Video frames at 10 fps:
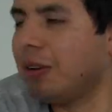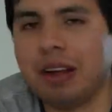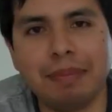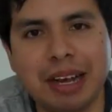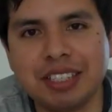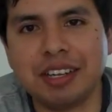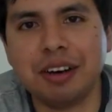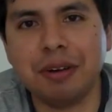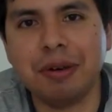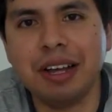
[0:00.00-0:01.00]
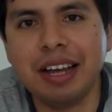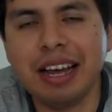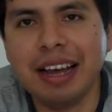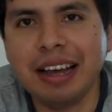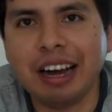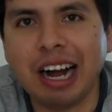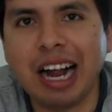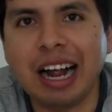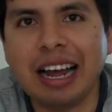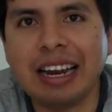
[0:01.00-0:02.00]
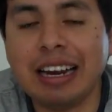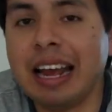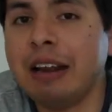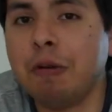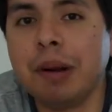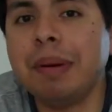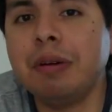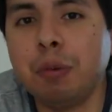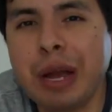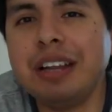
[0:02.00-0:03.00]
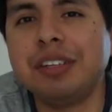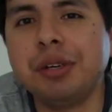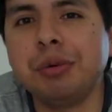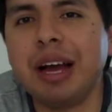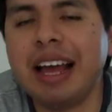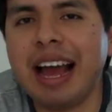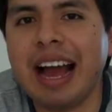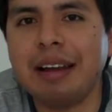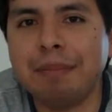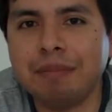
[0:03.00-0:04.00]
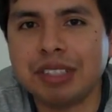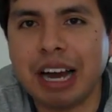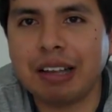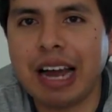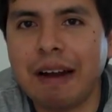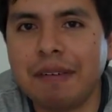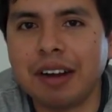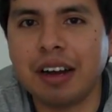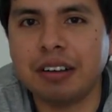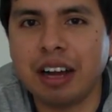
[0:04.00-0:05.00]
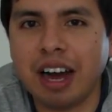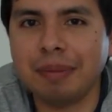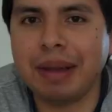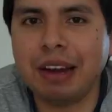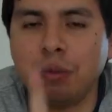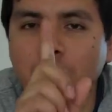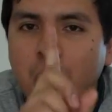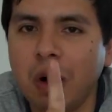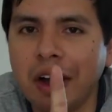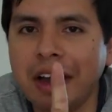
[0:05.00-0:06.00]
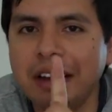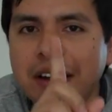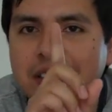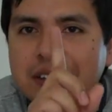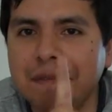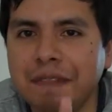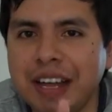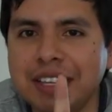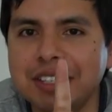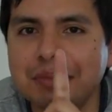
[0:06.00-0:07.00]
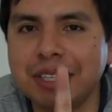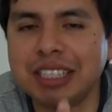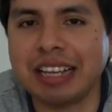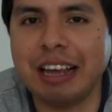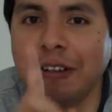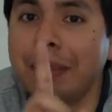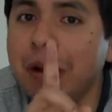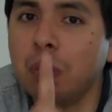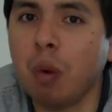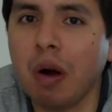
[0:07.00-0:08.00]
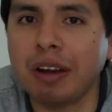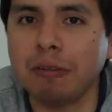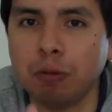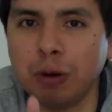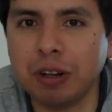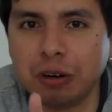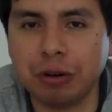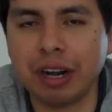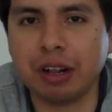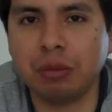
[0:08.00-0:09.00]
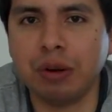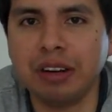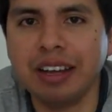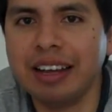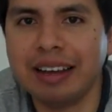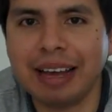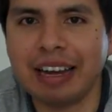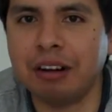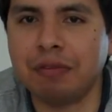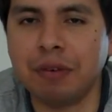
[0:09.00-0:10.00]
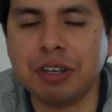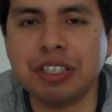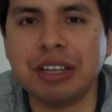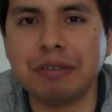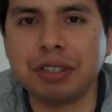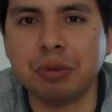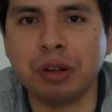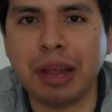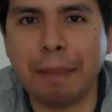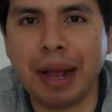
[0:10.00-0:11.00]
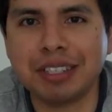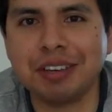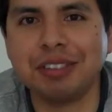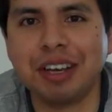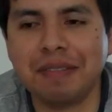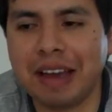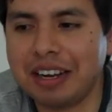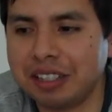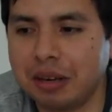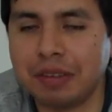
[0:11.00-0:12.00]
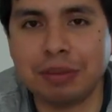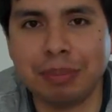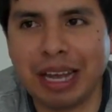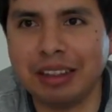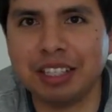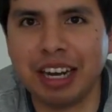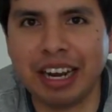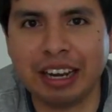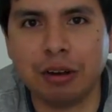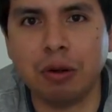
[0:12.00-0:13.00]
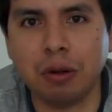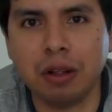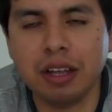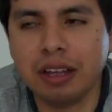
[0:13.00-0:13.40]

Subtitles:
goal on Mexico, and it would have been a win too had South Africa not made one defensive mistake. They only made one real critical one, and unfortunately it was the one that Mexico took advantage of and made the tying goal